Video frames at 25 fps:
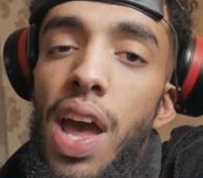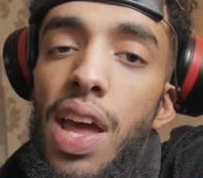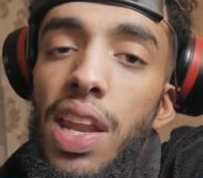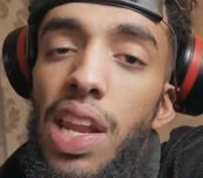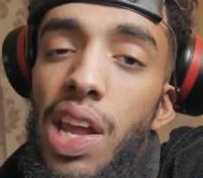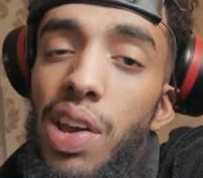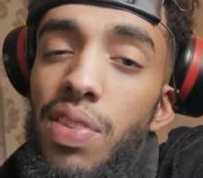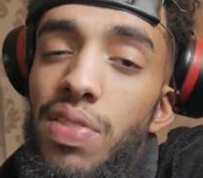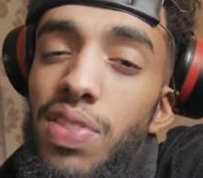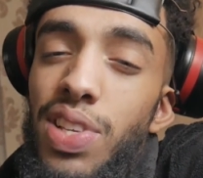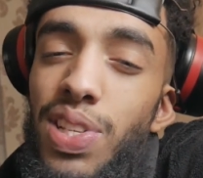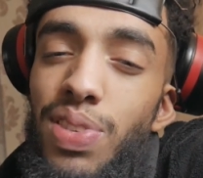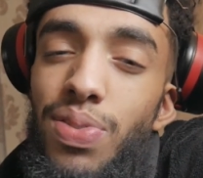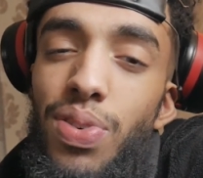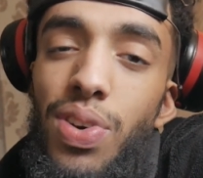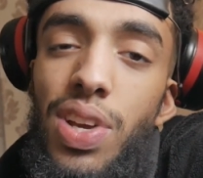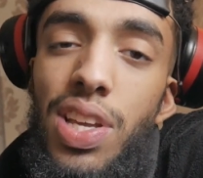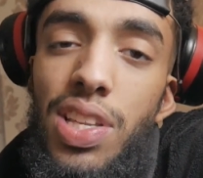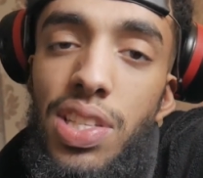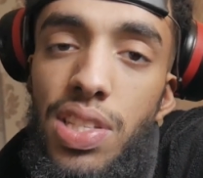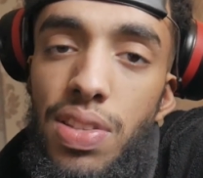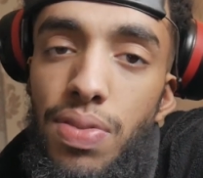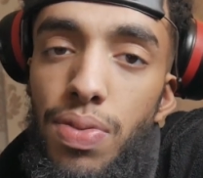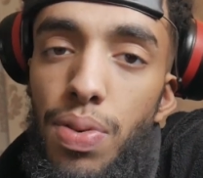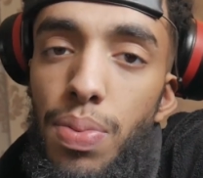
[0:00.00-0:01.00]
Now, if it's for
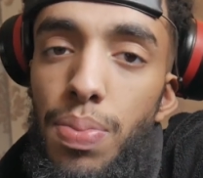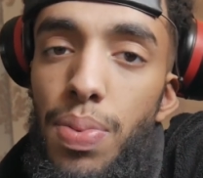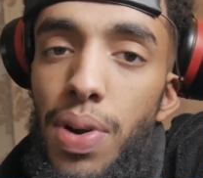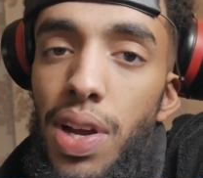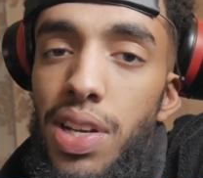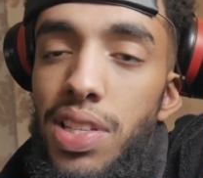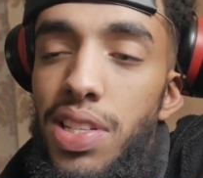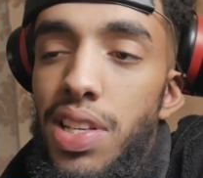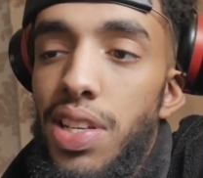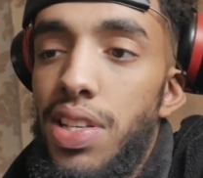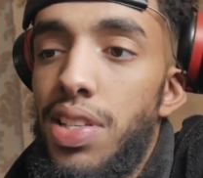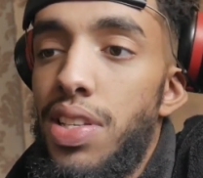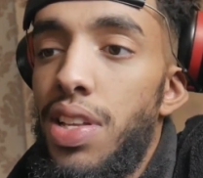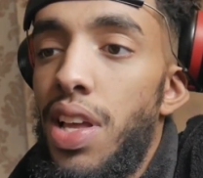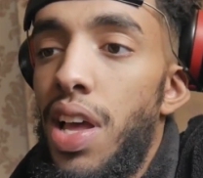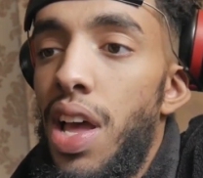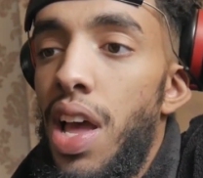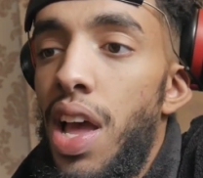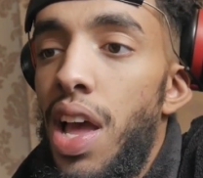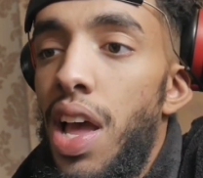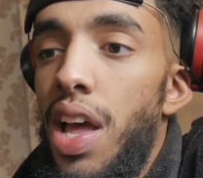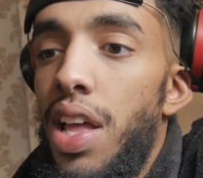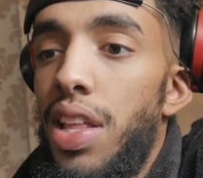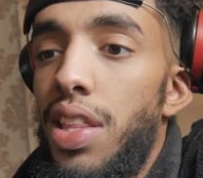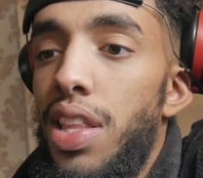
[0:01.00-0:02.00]
interview practice,
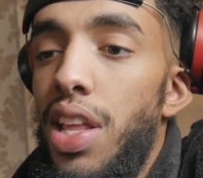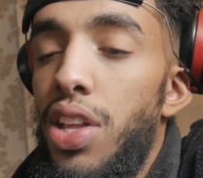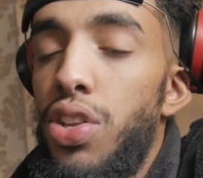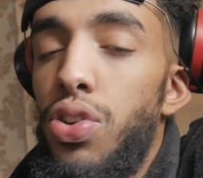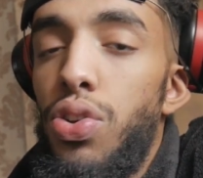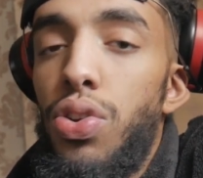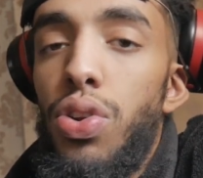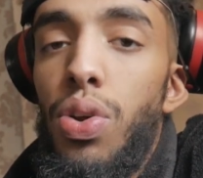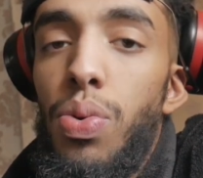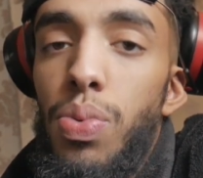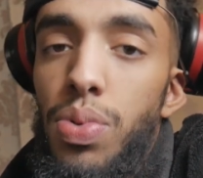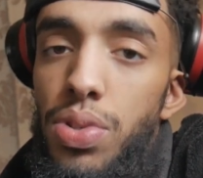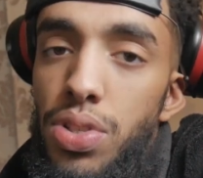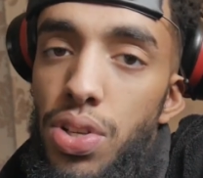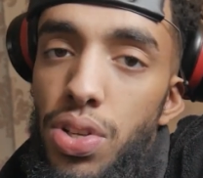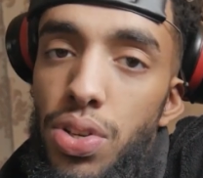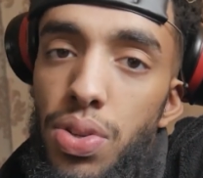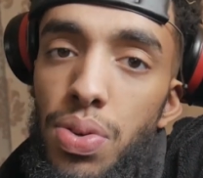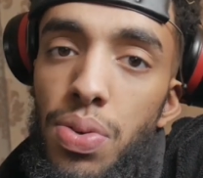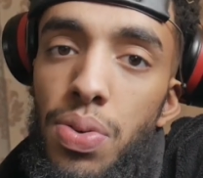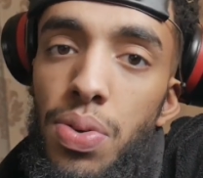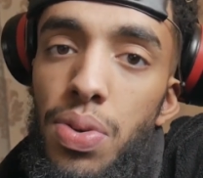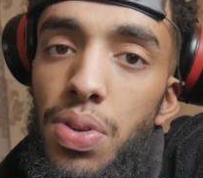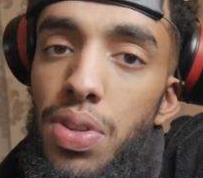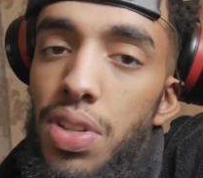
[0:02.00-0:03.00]
then you know what to
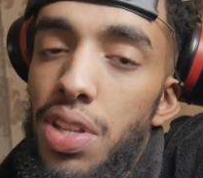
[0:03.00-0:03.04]
do.